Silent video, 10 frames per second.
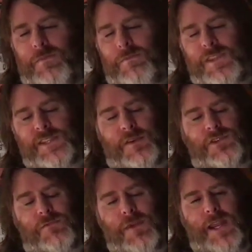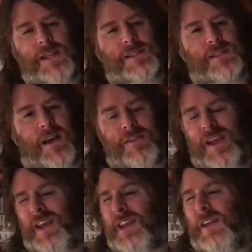social media stuff.
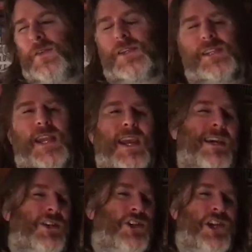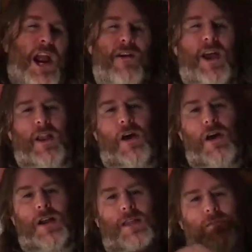If you see it, share it
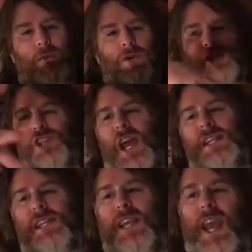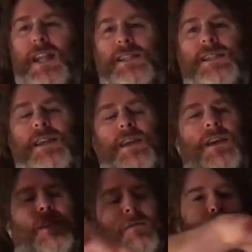along. The more shares it gets,
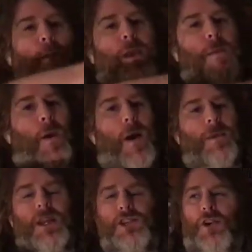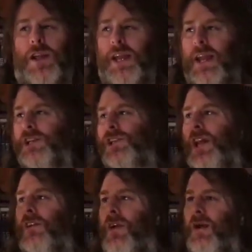the more people. I'm going to try and get it
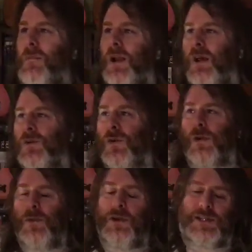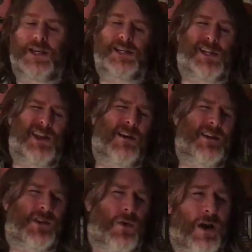shared around my local community because I know
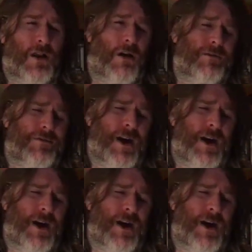there's quite a lot of